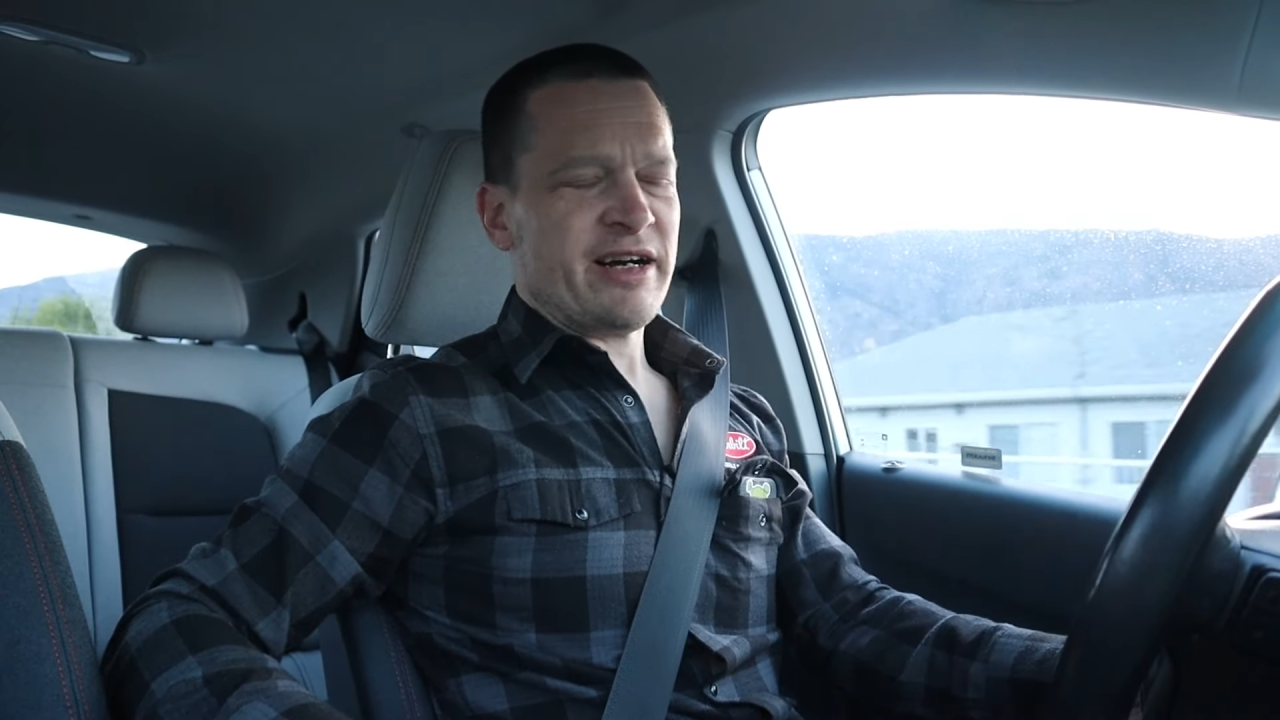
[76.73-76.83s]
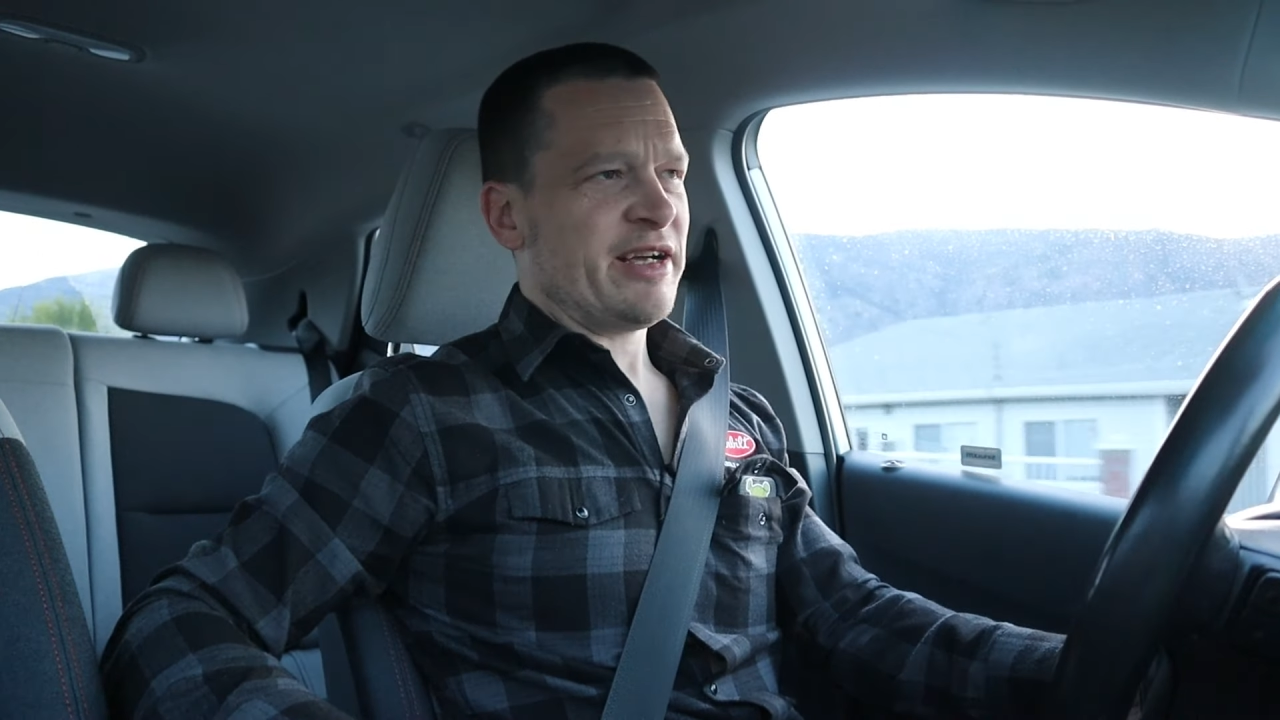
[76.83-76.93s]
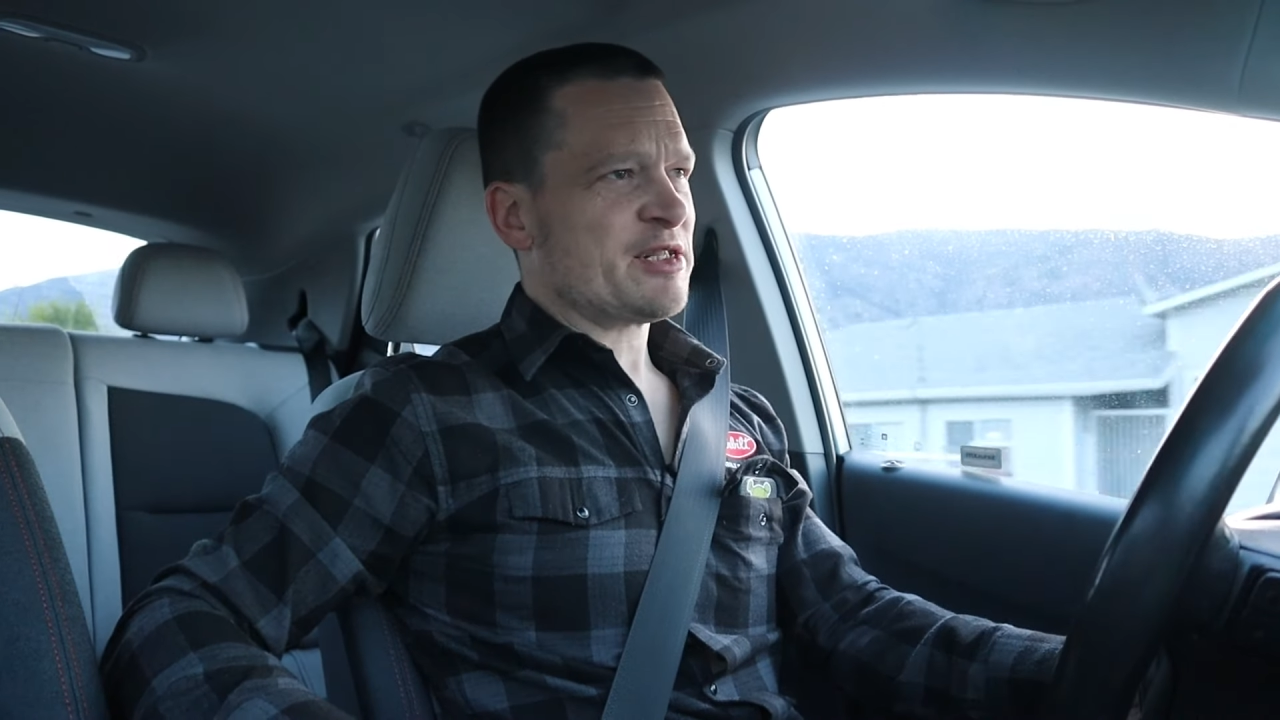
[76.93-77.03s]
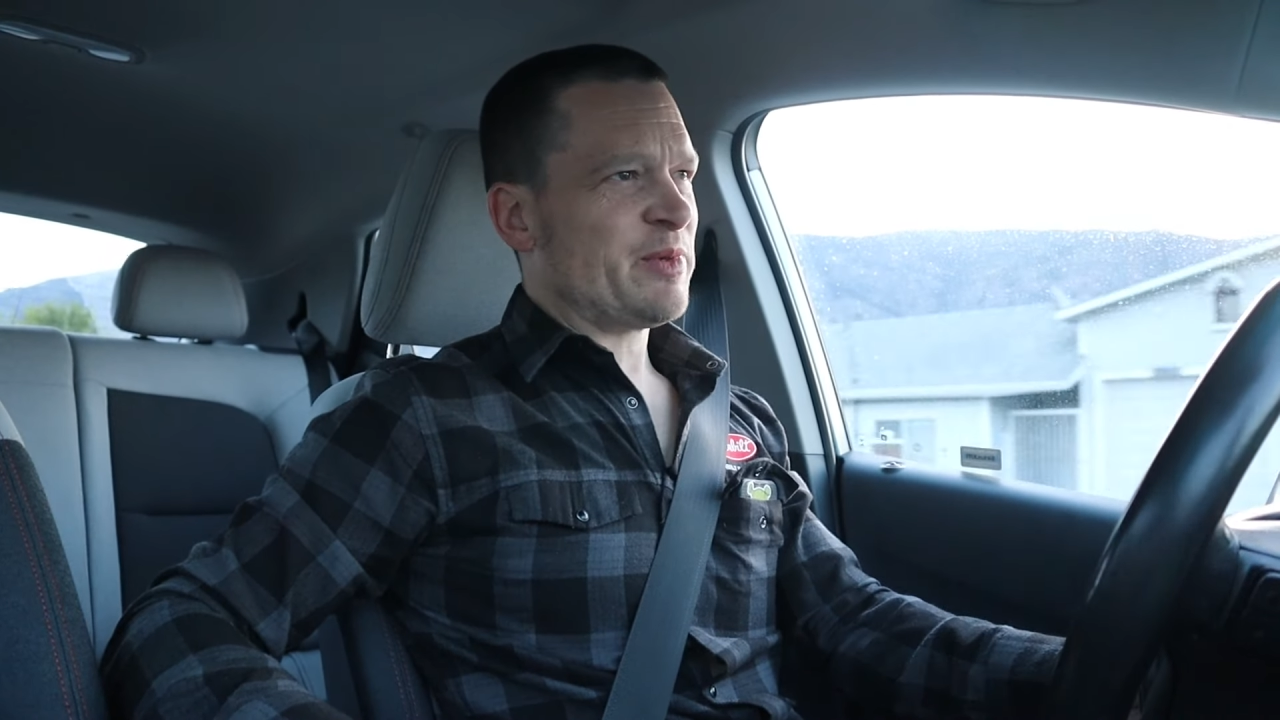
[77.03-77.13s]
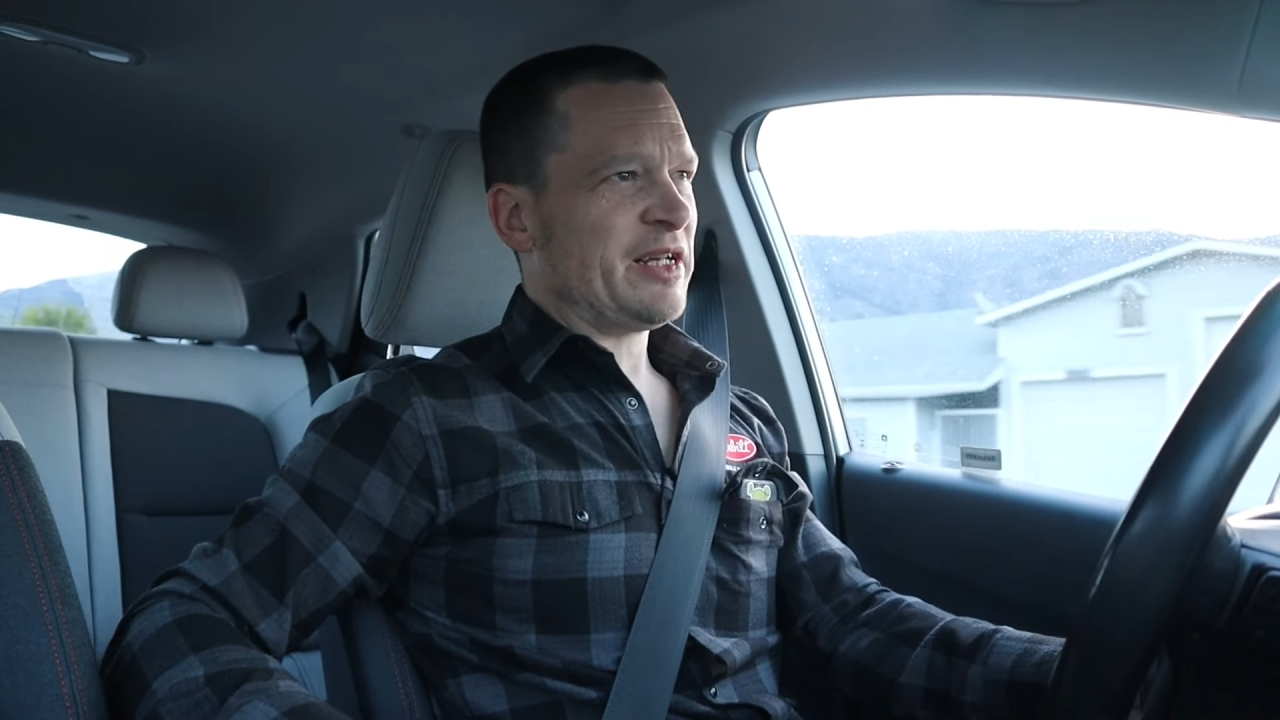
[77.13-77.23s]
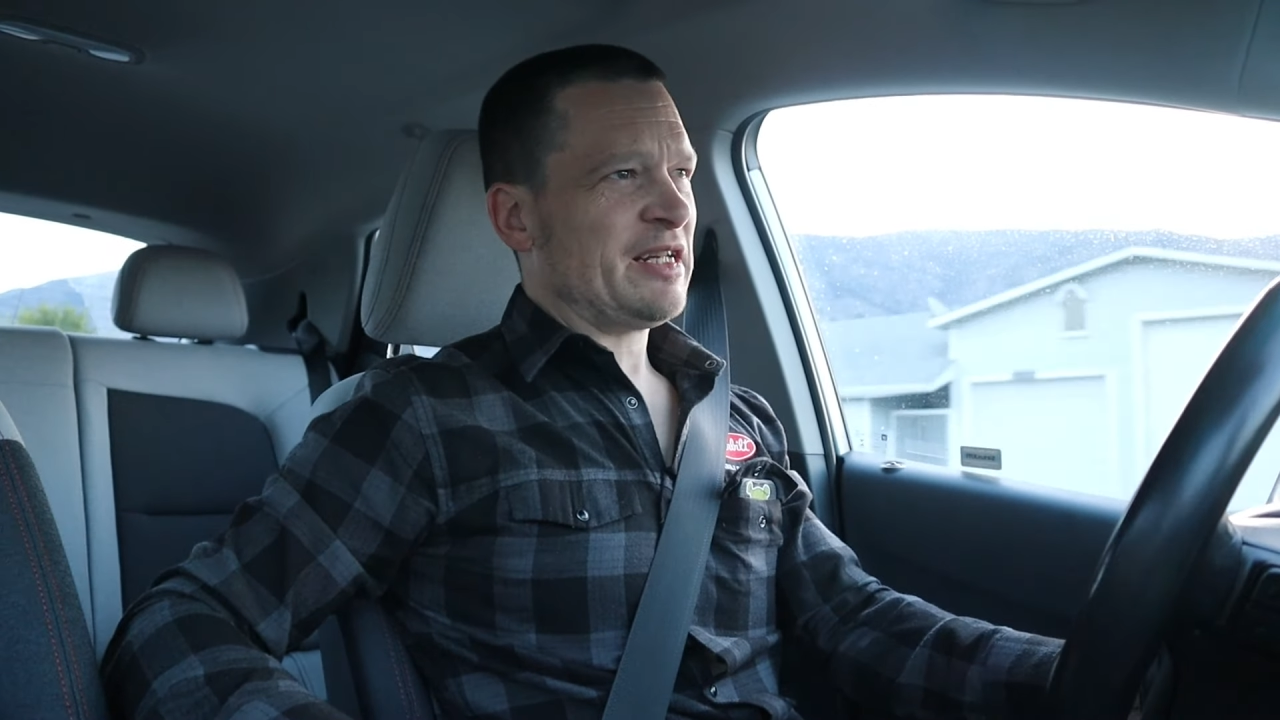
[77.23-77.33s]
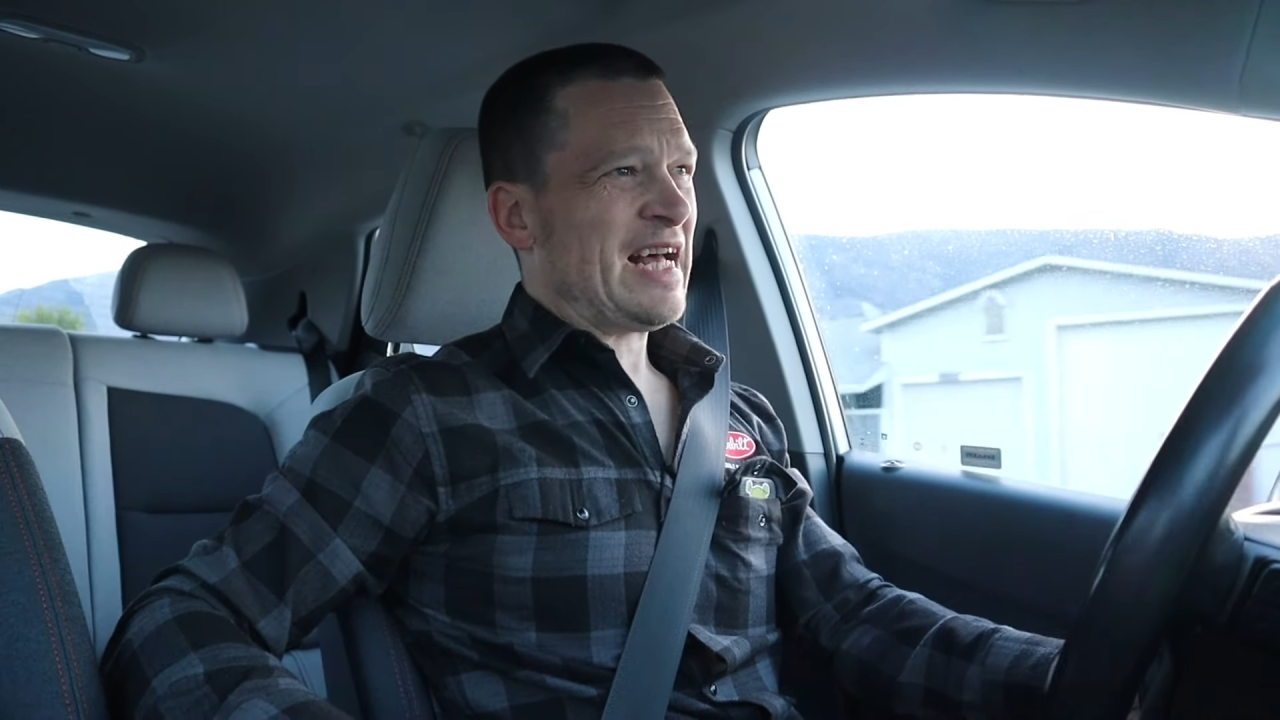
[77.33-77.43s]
I explained